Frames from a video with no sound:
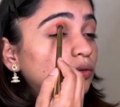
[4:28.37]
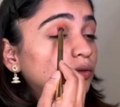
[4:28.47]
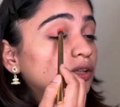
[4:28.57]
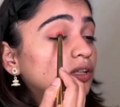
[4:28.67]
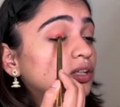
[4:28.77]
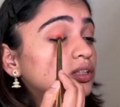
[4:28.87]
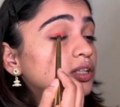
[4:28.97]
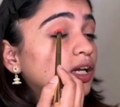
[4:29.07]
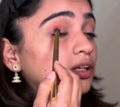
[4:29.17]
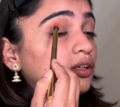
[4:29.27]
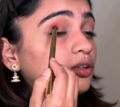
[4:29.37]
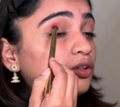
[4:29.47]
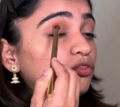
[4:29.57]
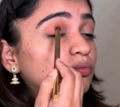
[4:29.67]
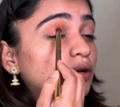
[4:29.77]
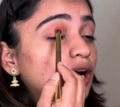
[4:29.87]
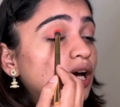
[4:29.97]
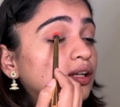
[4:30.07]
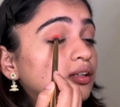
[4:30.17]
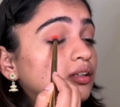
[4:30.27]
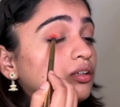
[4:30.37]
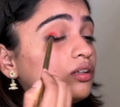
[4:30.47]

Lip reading: only the center of my eyelid.